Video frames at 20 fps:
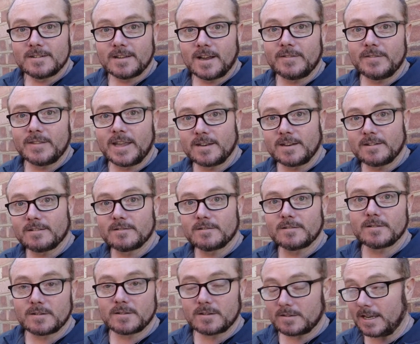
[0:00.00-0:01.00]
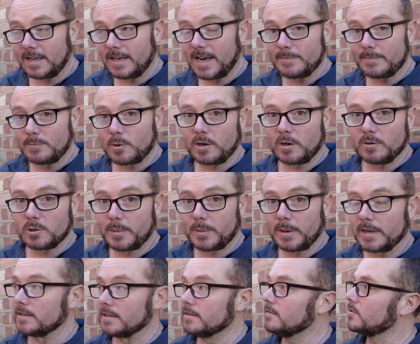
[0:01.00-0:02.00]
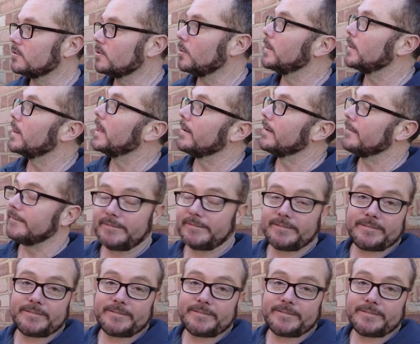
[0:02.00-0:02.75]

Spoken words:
and then enamel coach paint on top of that.